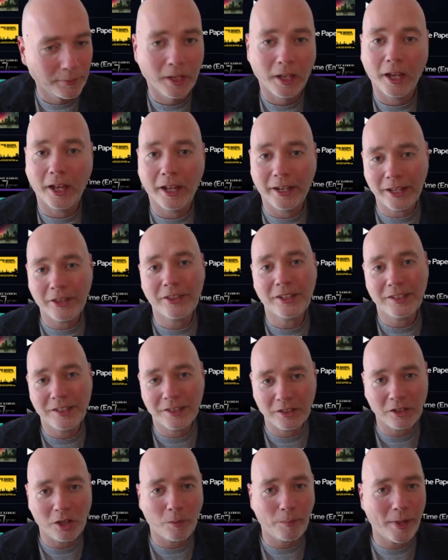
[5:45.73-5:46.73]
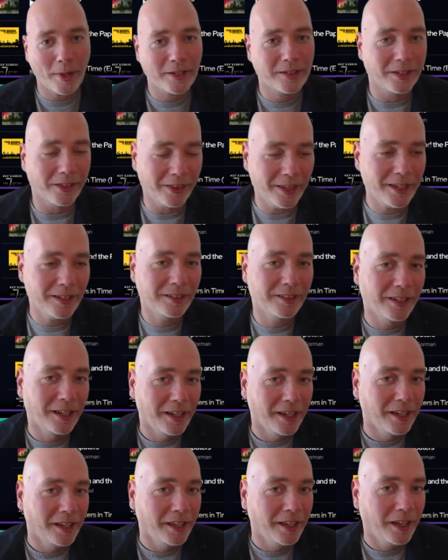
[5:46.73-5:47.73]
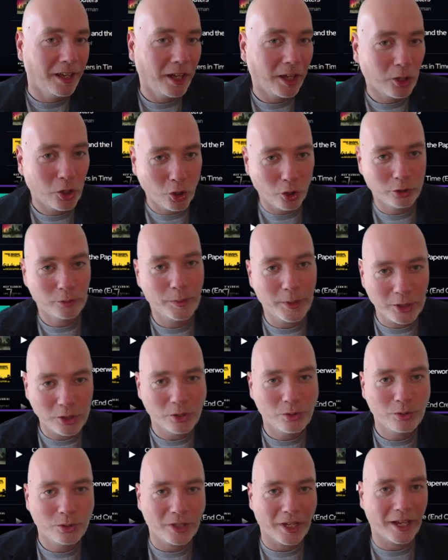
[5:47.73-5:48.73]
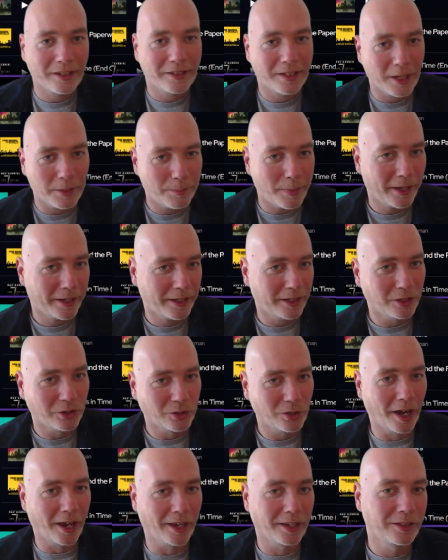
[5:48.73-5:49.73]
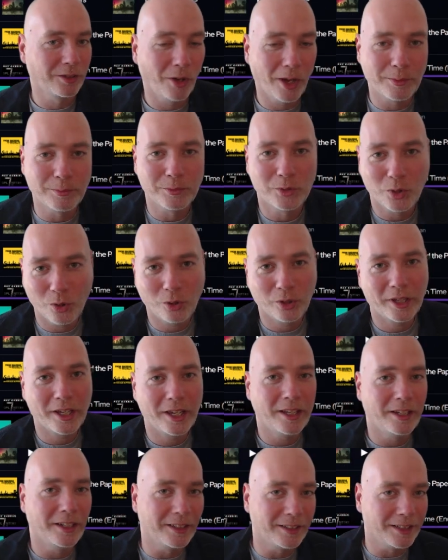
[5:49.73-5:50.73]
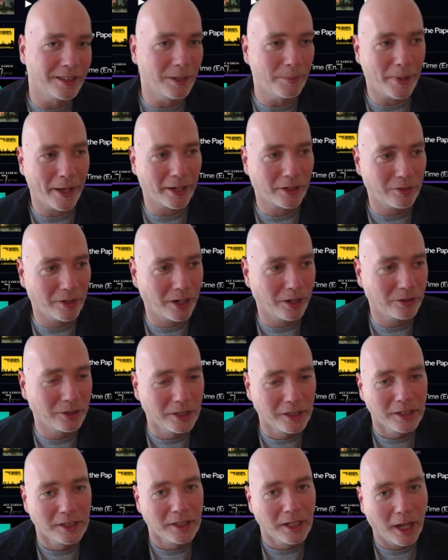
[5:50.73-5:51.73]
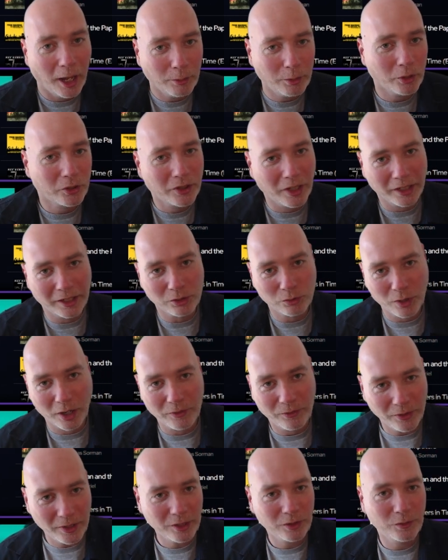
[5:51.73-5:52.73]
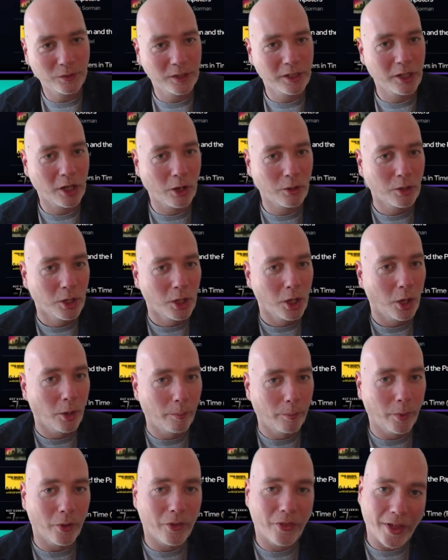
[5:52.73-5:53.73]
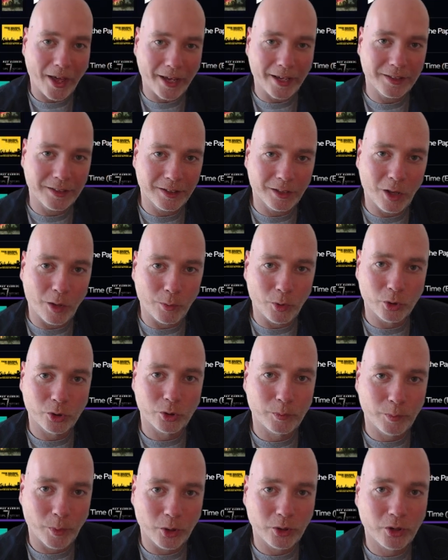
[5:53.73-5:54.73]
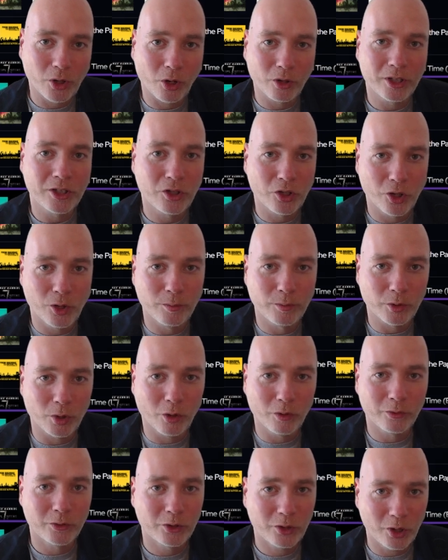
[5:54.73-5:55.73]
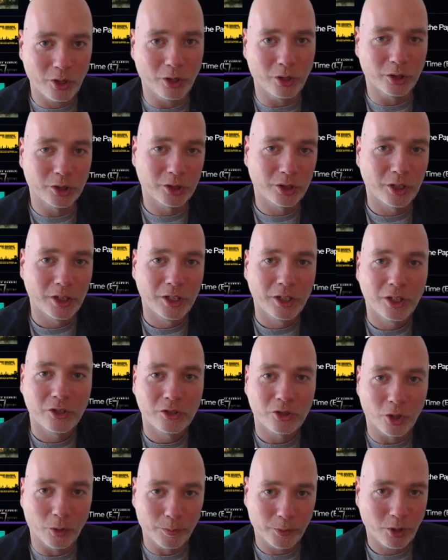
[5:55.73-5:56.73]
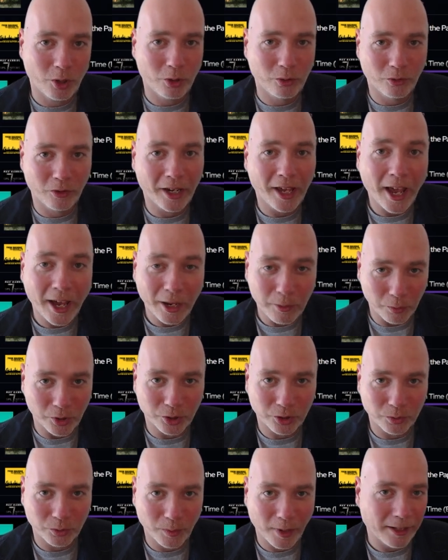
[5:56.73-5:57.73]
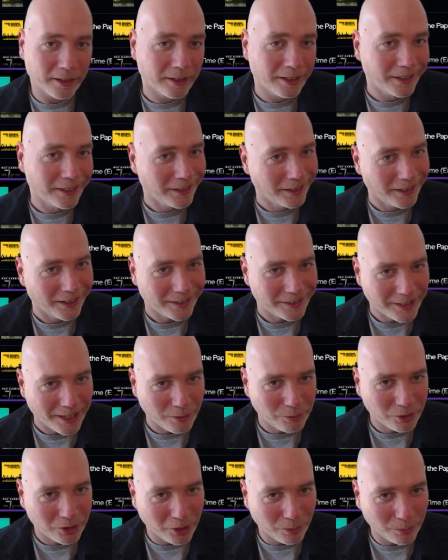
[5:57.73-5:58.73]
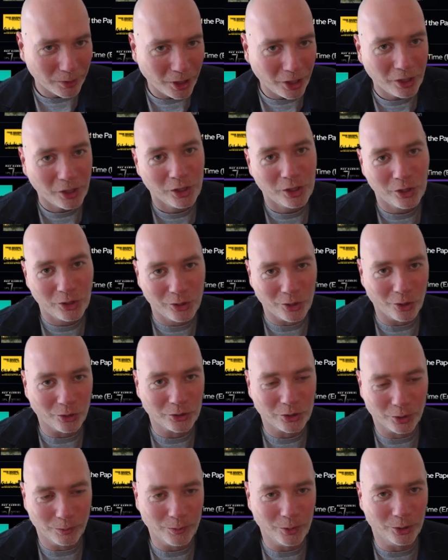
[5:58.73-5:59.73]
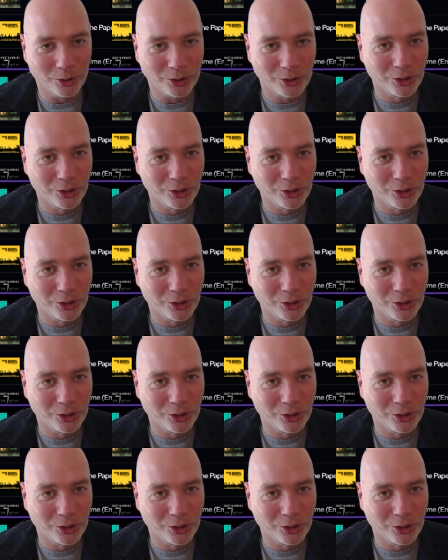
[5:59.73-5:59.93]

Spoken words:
And now this is a lot better. This could be used as a backing track. So I'm talking, it's in the background. I'm not saying it's right for this video, but that is a lot more spot on in terms of search. So Persona AI works well. Sounds similar, not so much.